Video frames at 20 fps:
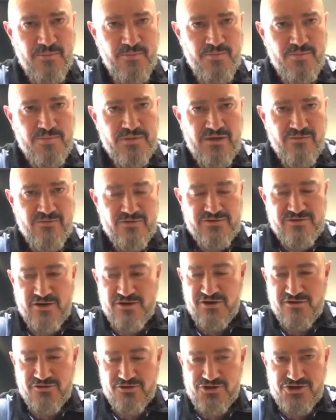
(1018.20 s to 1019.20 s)
If it's
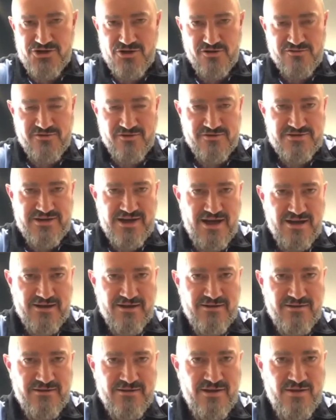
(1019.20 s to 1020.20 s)
only 2 shots on
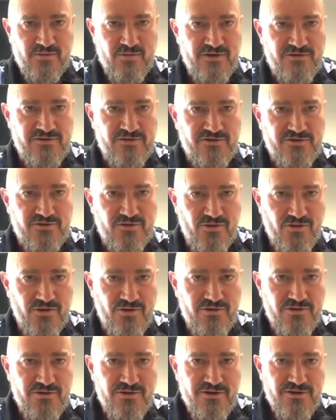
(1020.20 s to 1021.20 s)
target and they're the ones you
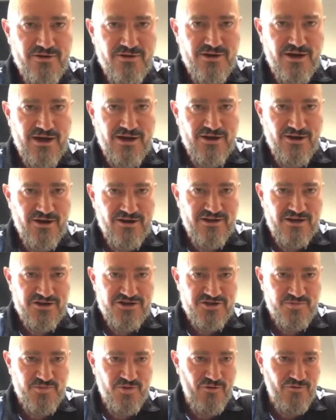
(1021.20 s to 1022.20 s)
score, and you don't touch
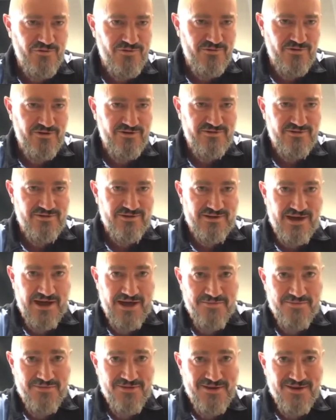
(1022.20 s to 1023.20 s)
the ball for the rest of the
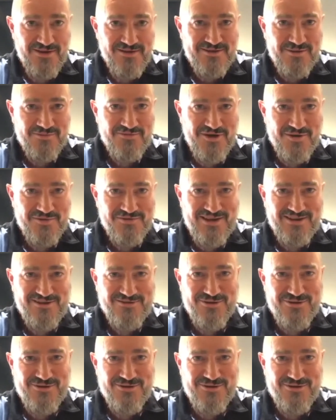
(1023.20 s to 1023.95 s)
game, sometimes that's what